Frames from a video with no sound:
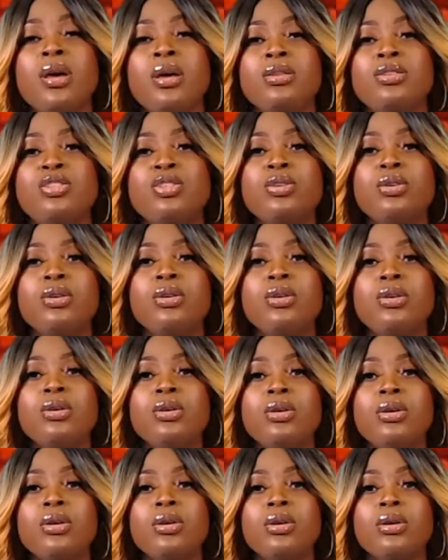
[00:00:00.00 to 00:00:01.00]

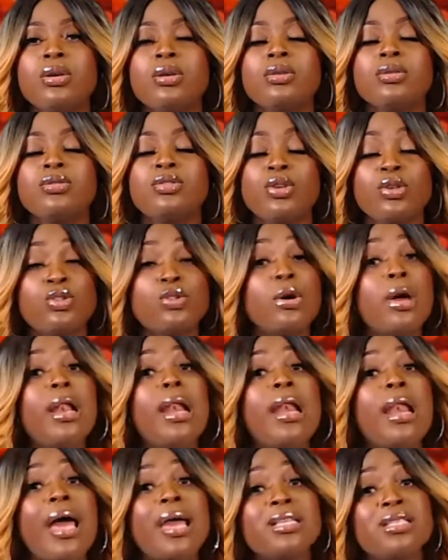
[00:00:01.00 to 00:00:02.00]
to
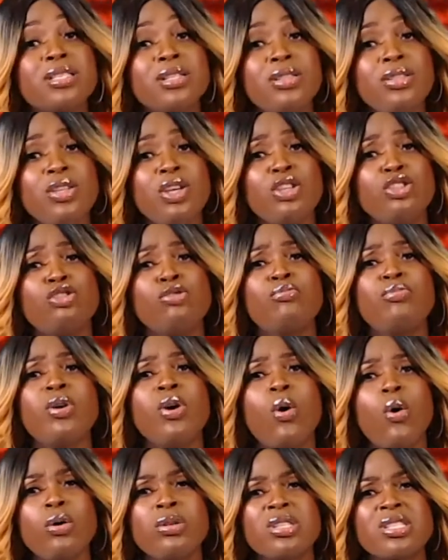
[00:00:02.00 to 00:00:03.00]
enlighten you, to bring
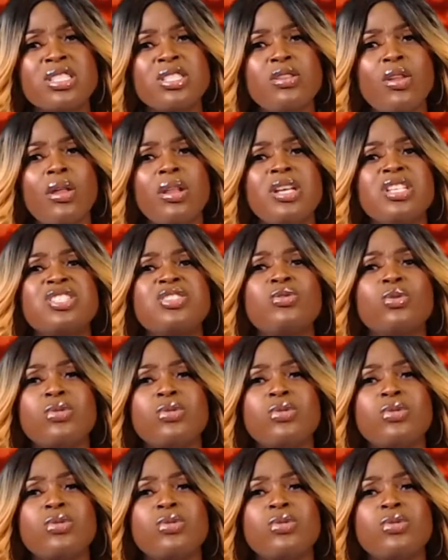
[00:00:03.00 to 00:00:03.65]
all this knowledge,